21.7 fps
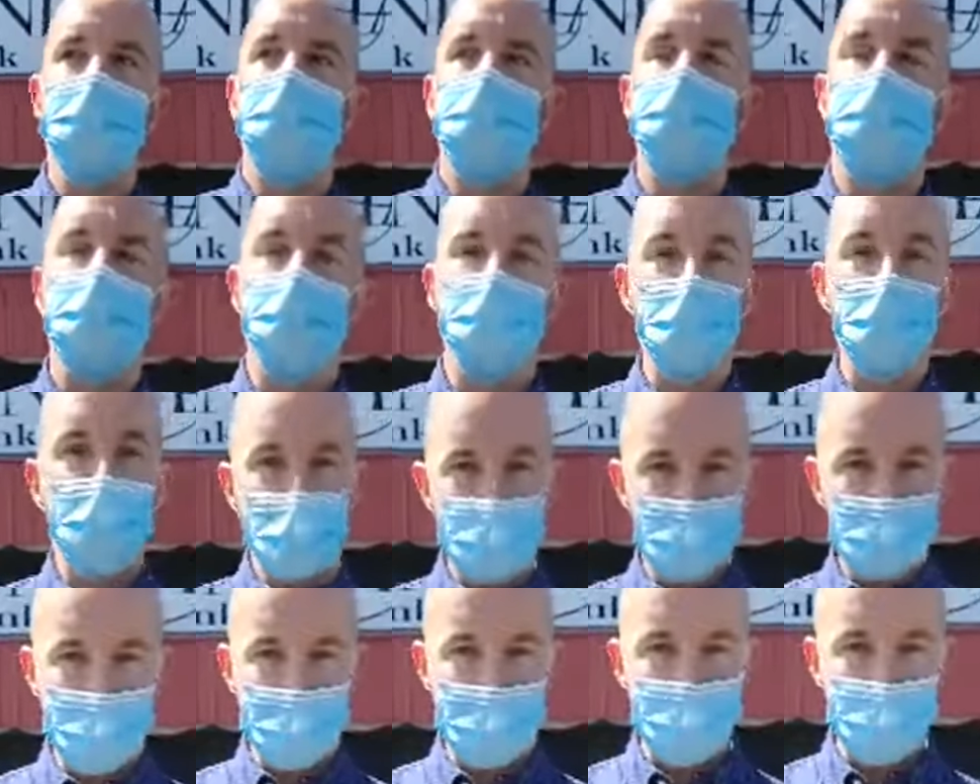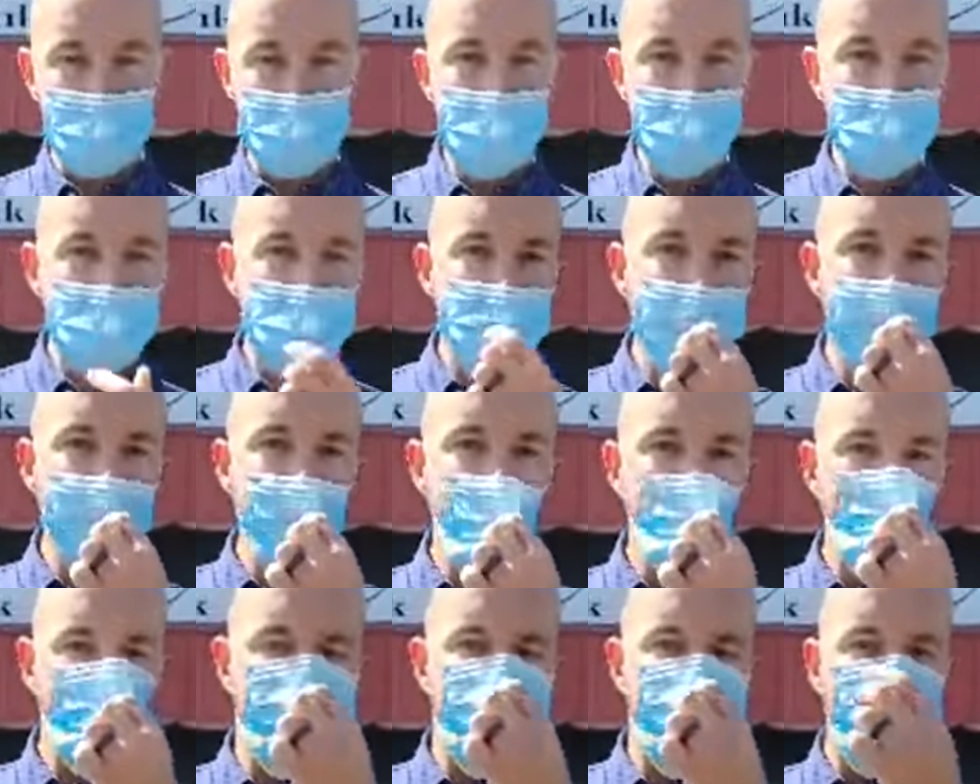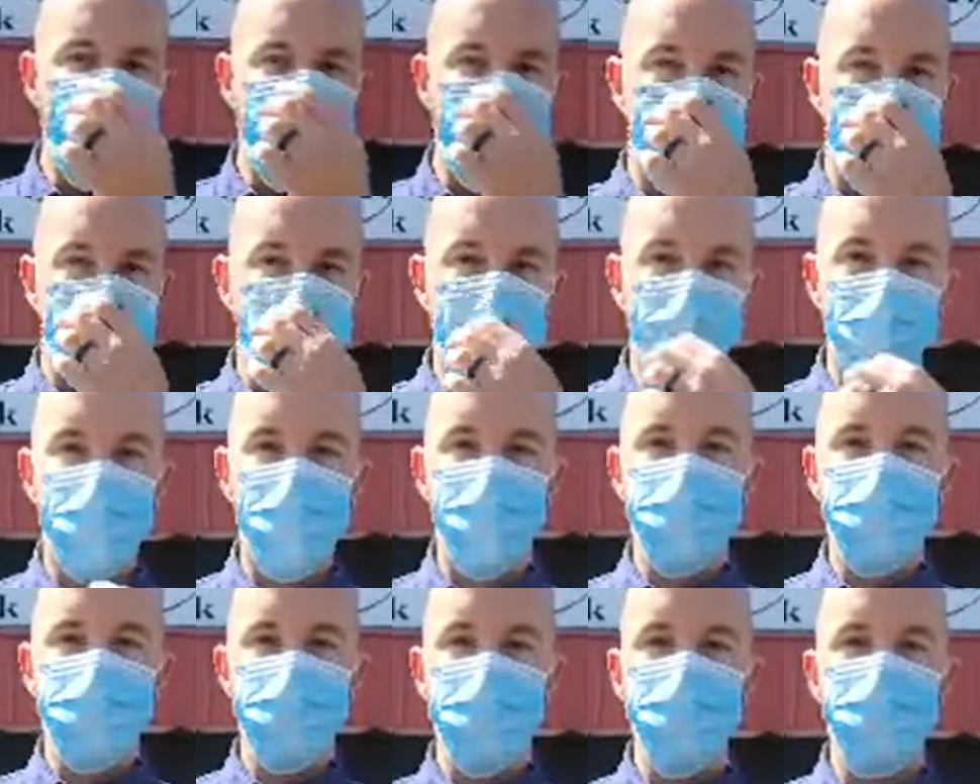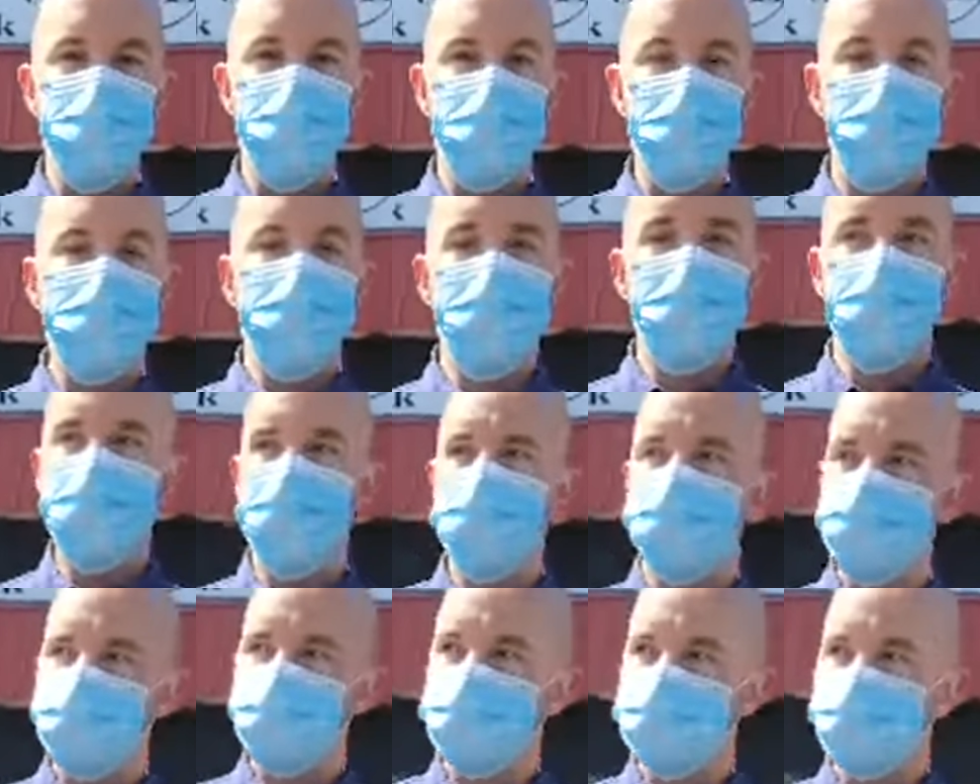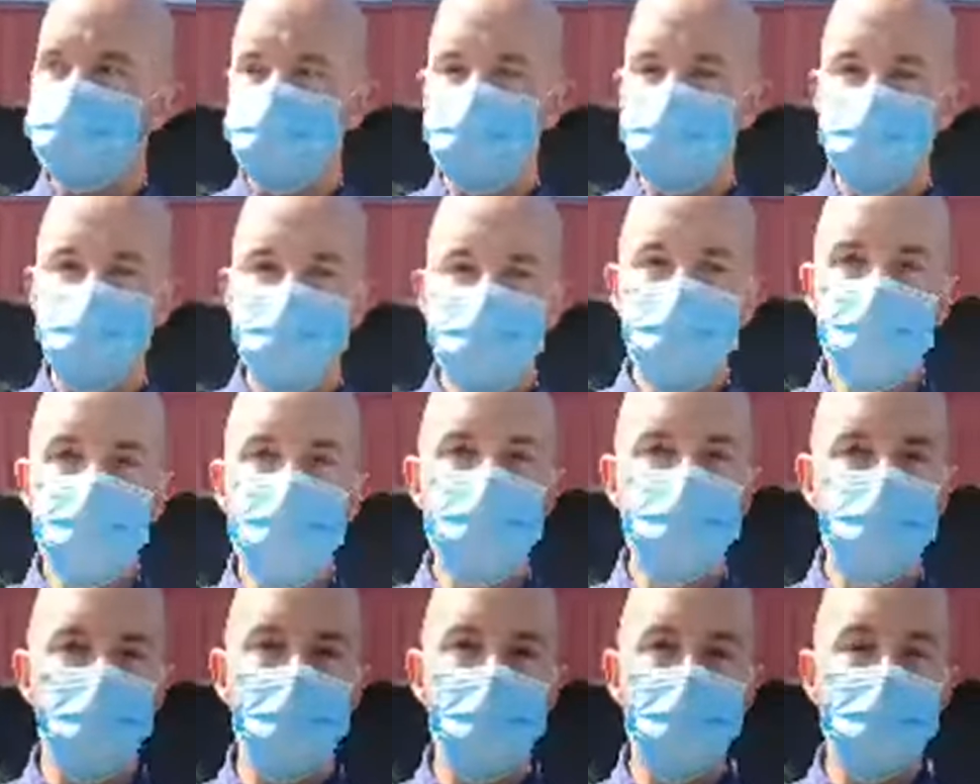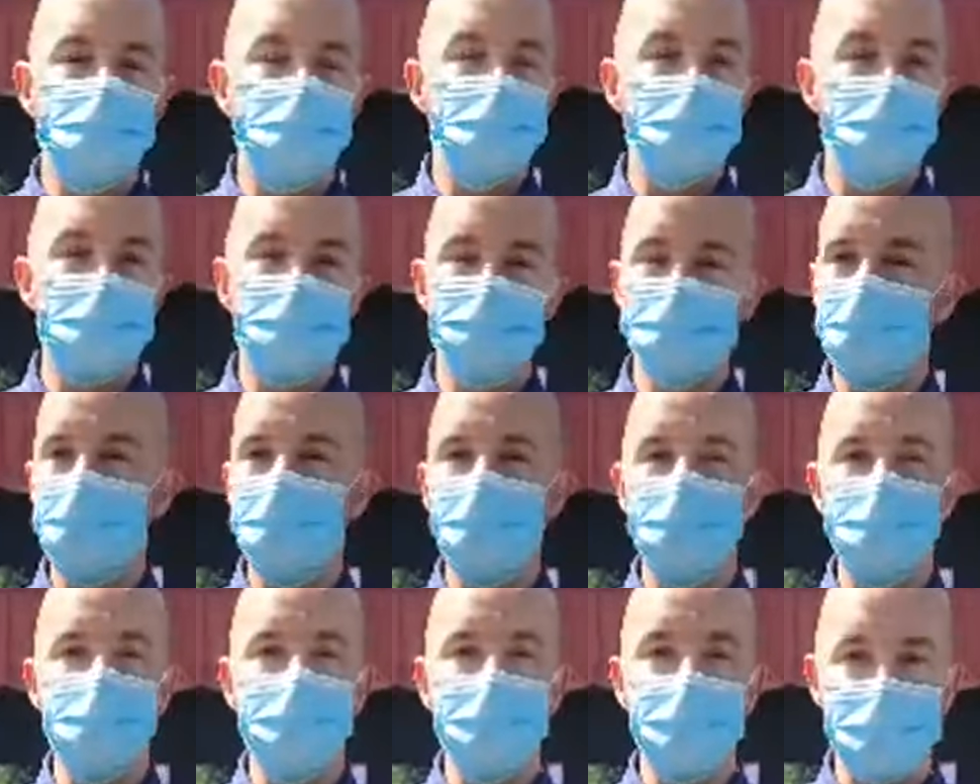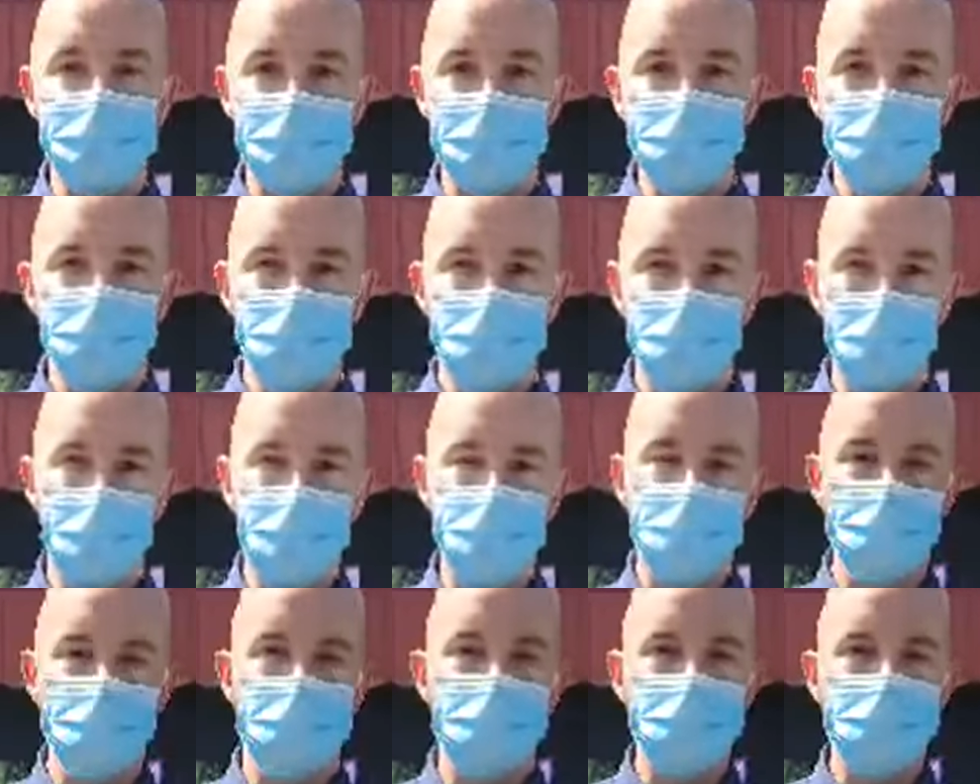Surprisingly, our food bank is one of many throughout